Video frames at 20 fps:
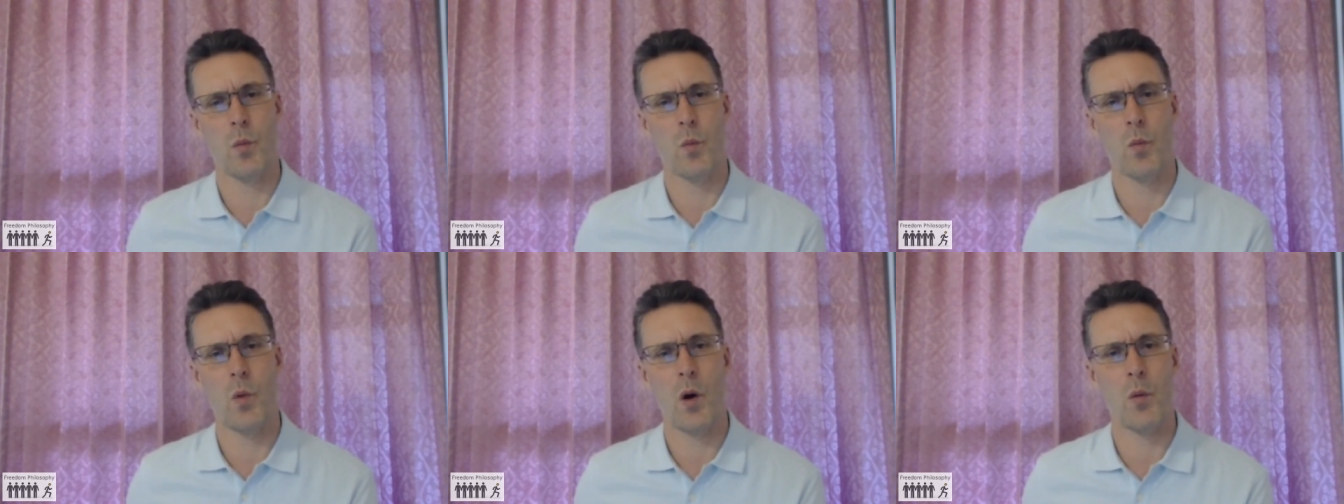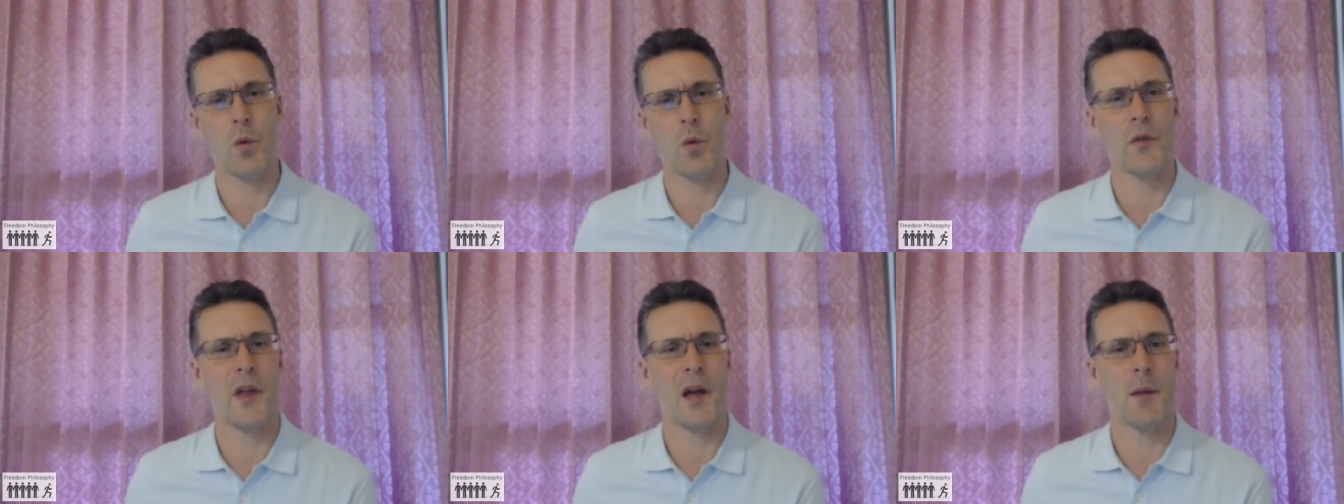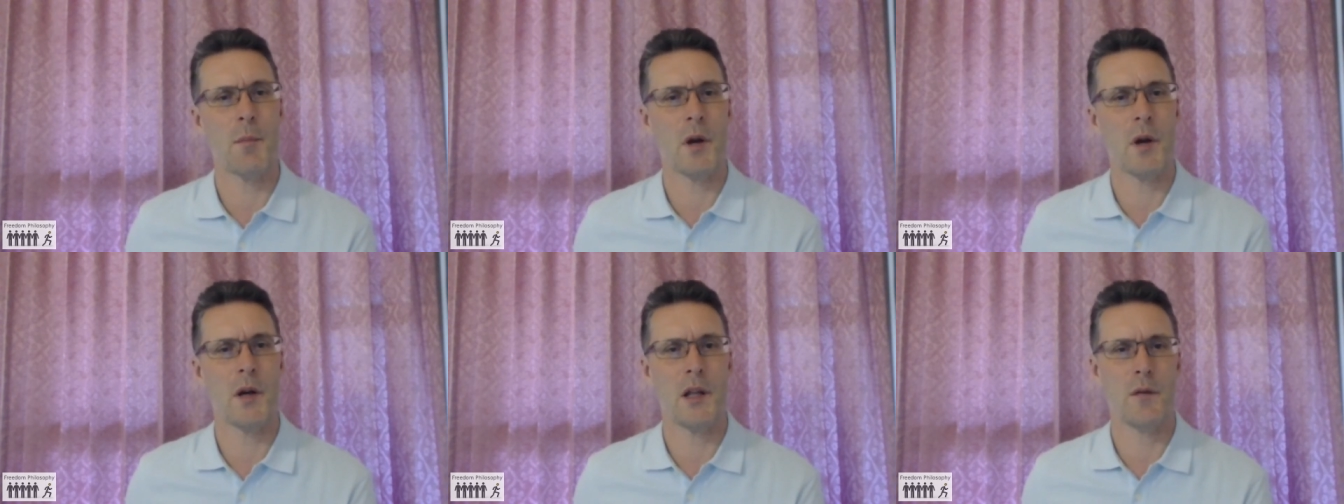what would
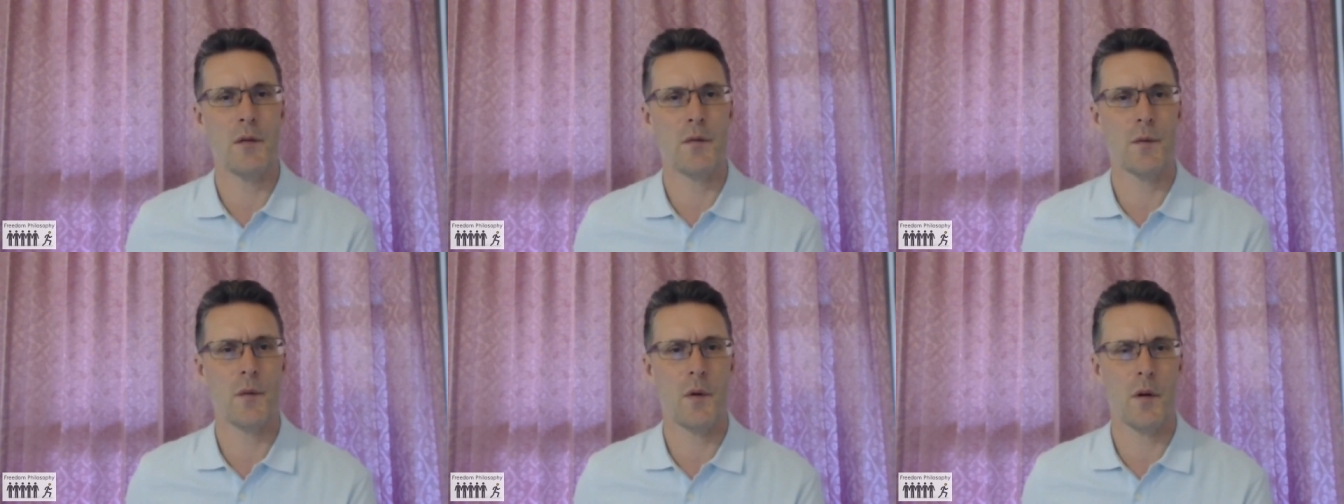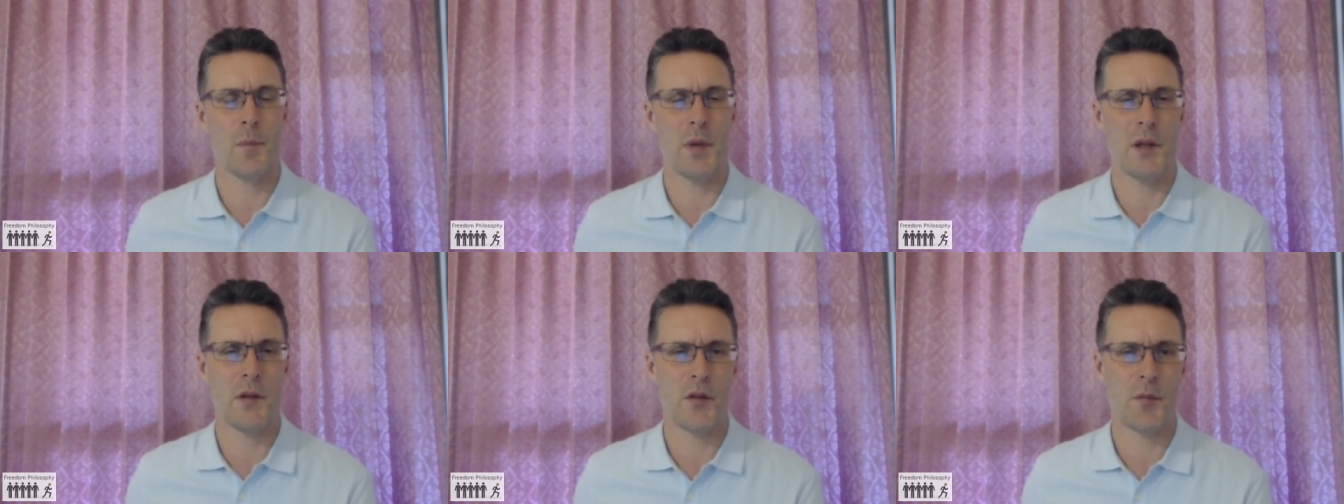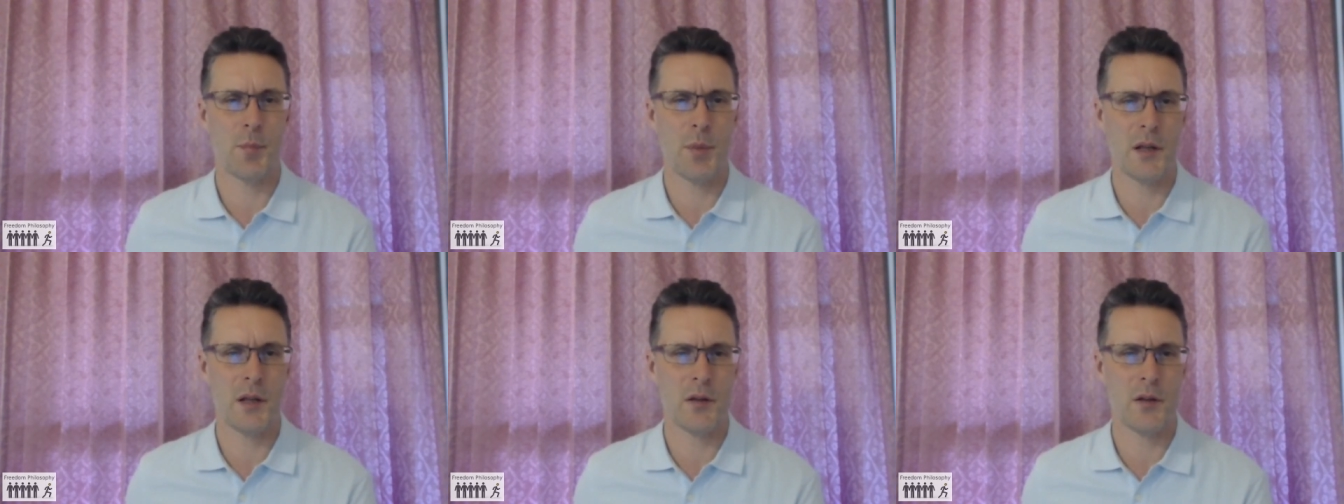that money have been
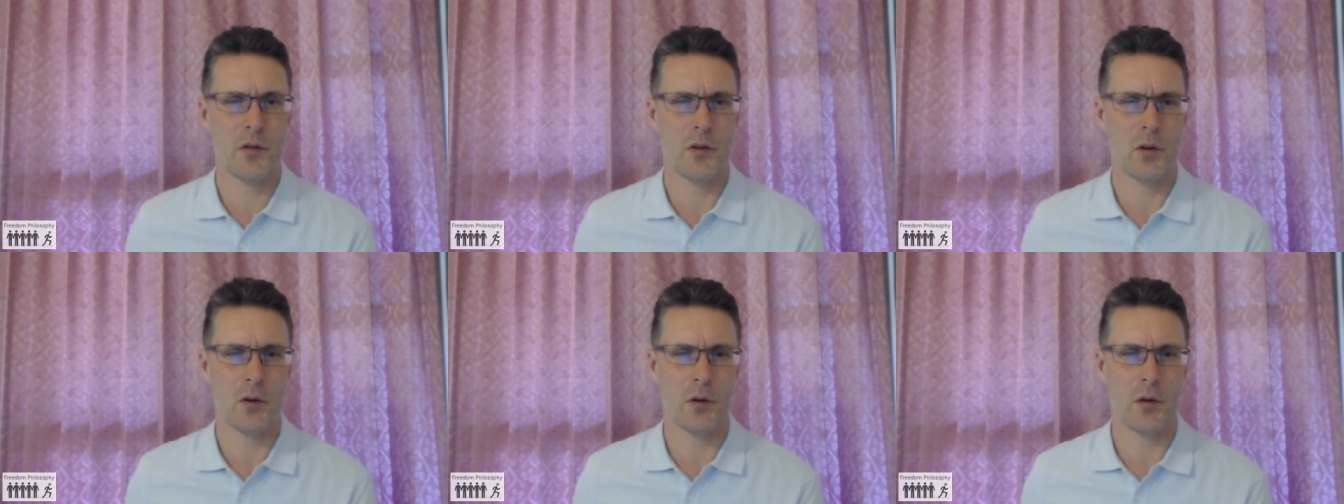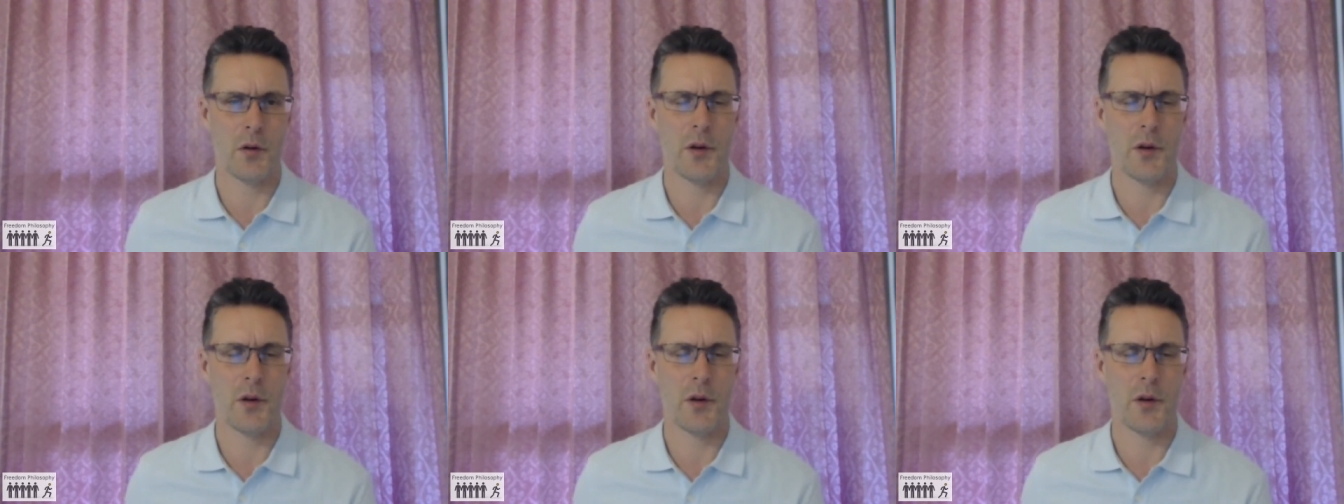spent on,